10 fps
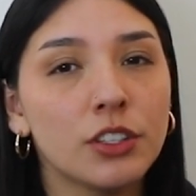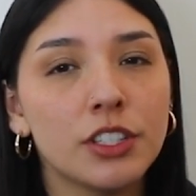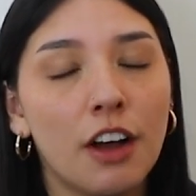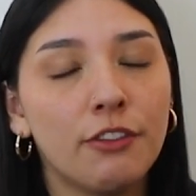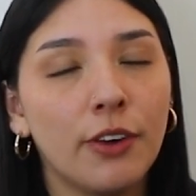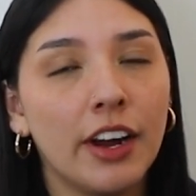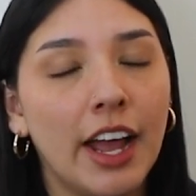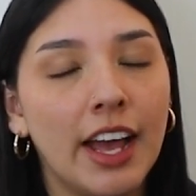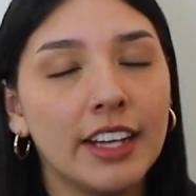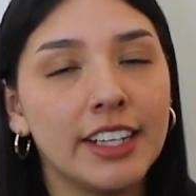software
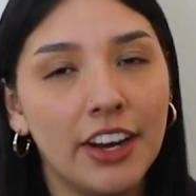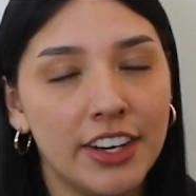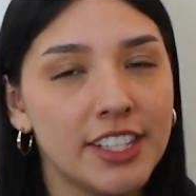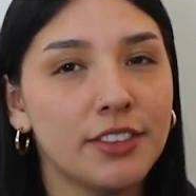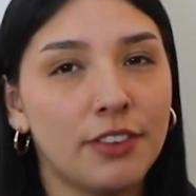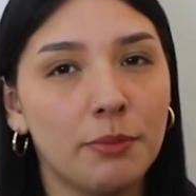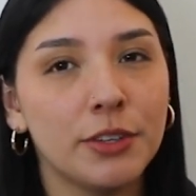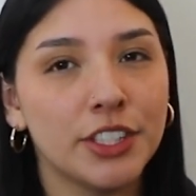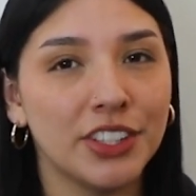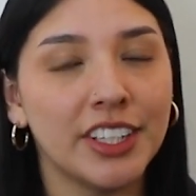and areas of
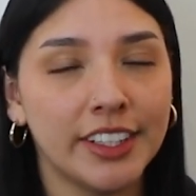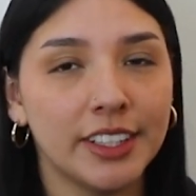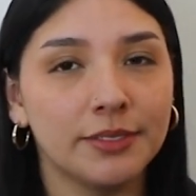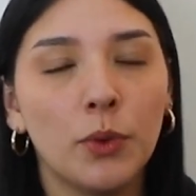opportunity.